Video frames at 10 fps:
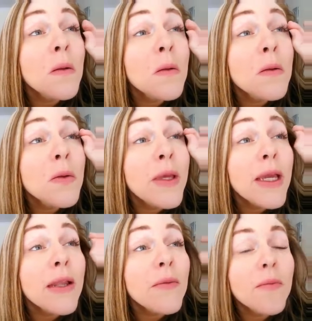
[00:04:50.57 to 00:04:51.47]
tweak
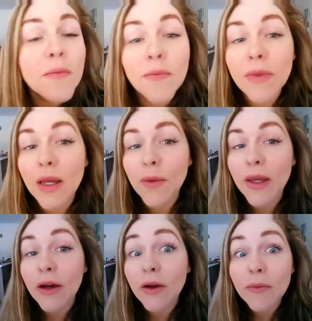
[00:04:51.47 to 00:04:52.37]
it. There we
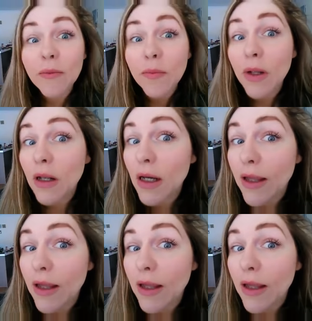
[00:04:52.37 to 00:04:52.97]
go. But look at